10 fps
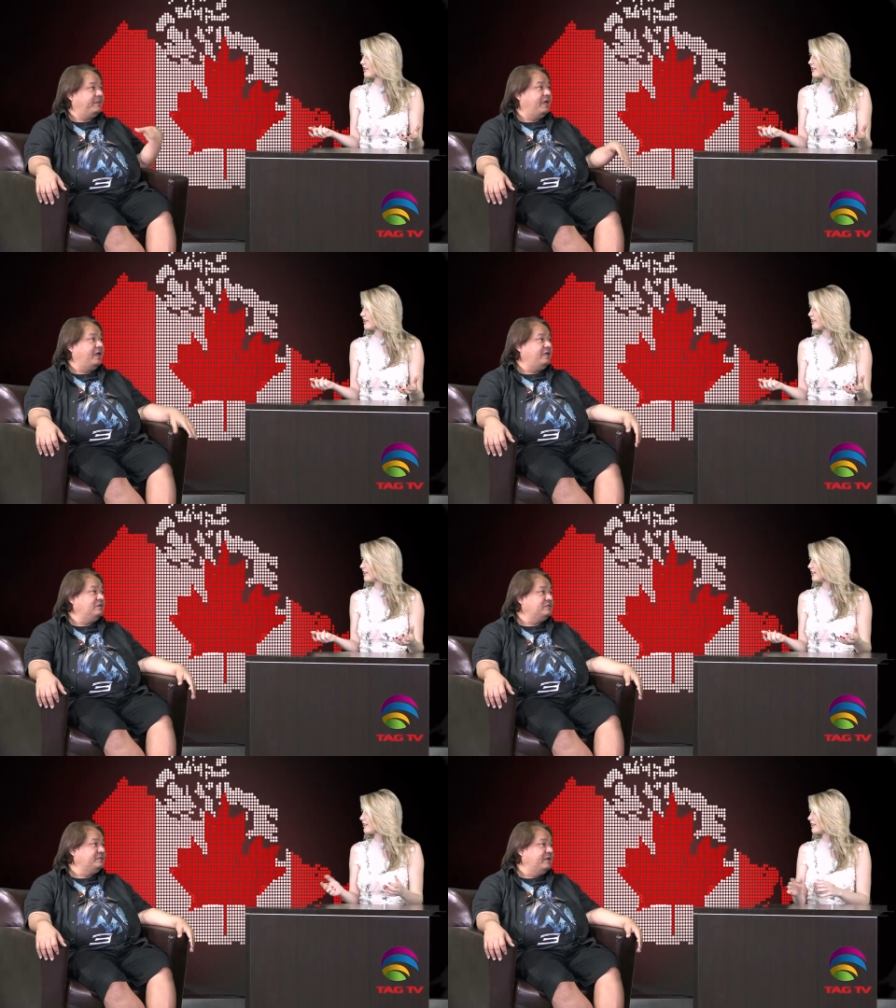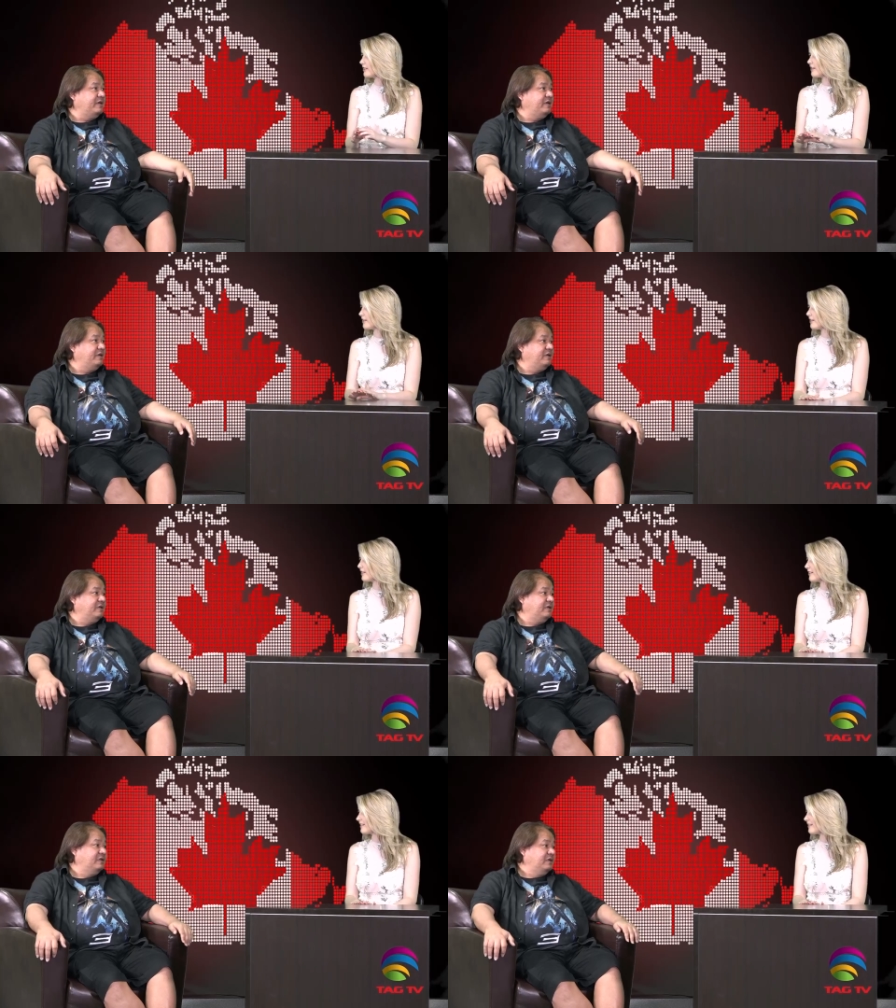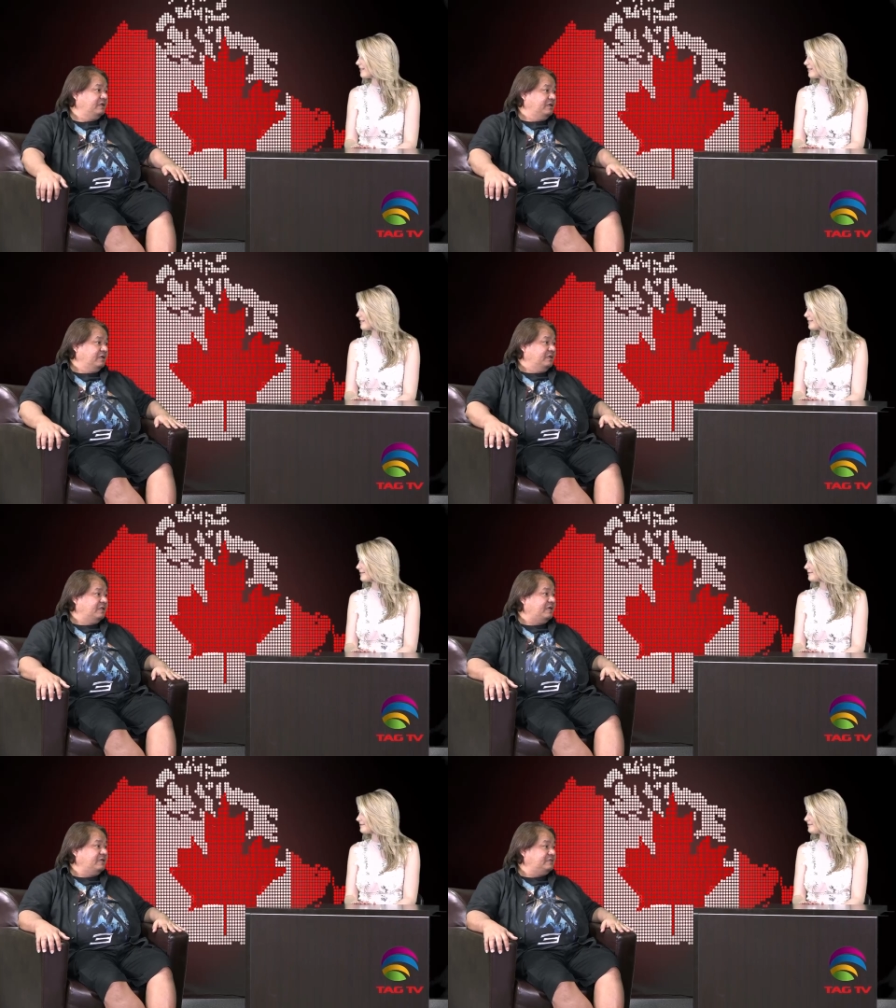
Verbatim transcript: I, I used the the E